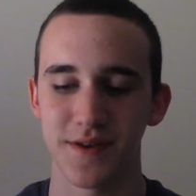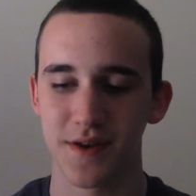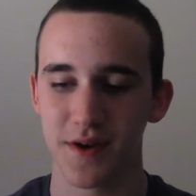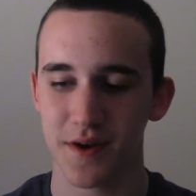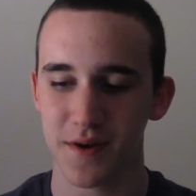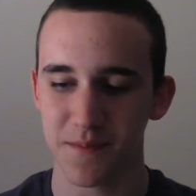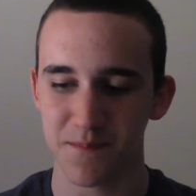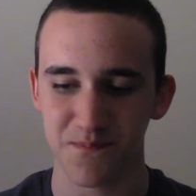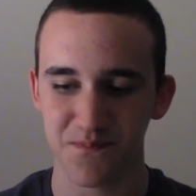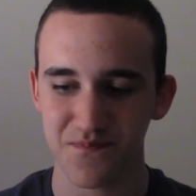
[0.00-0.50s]

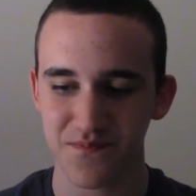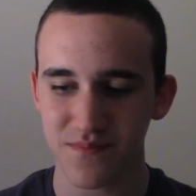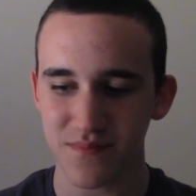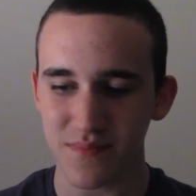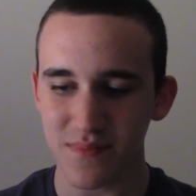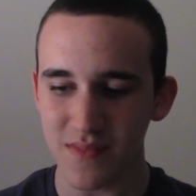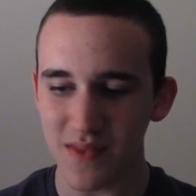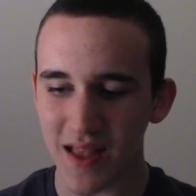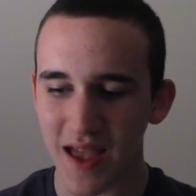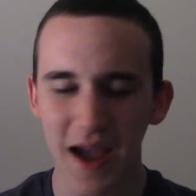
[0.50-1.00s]

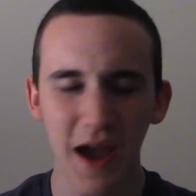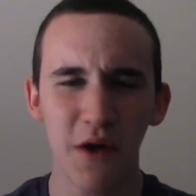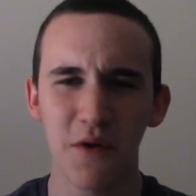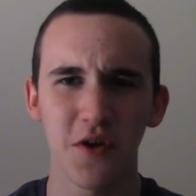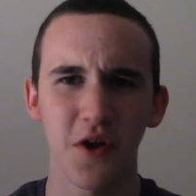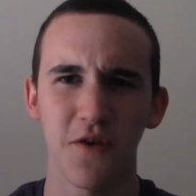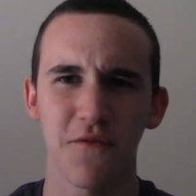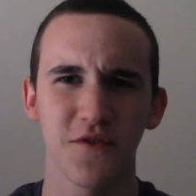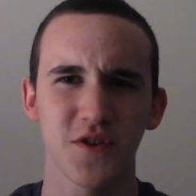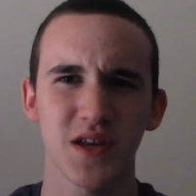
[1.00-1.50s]
I don't
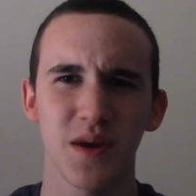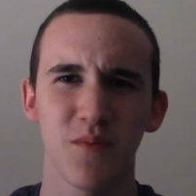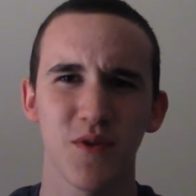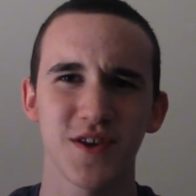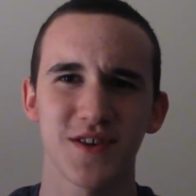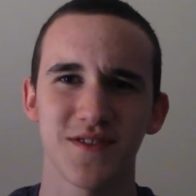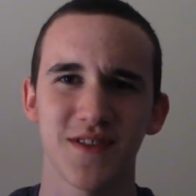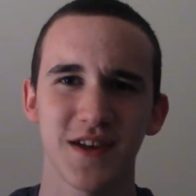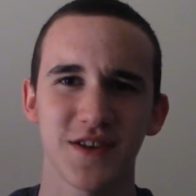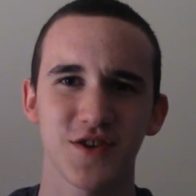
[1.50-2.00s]
know, for some
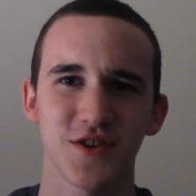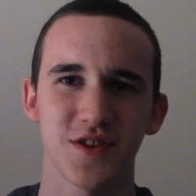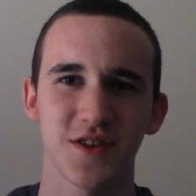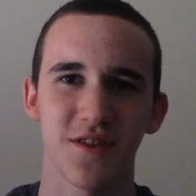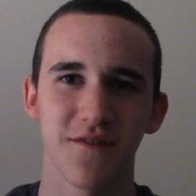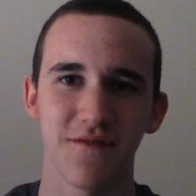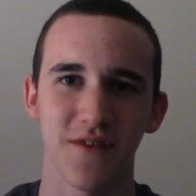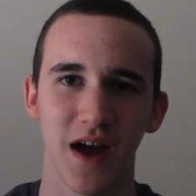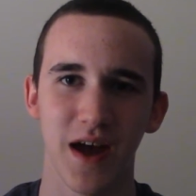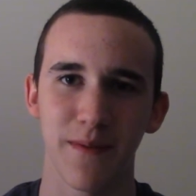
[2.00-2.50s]
reason that's just
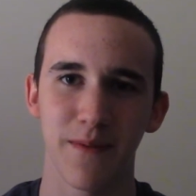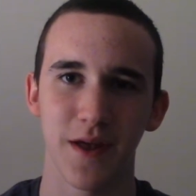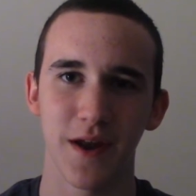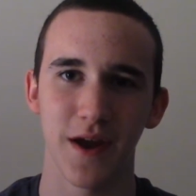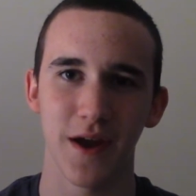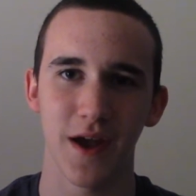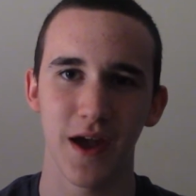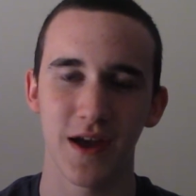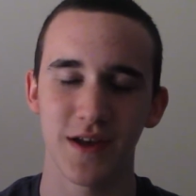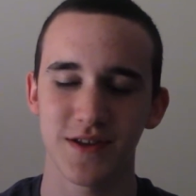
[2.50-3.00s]
the vibe that
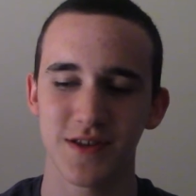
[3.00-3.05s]
I got.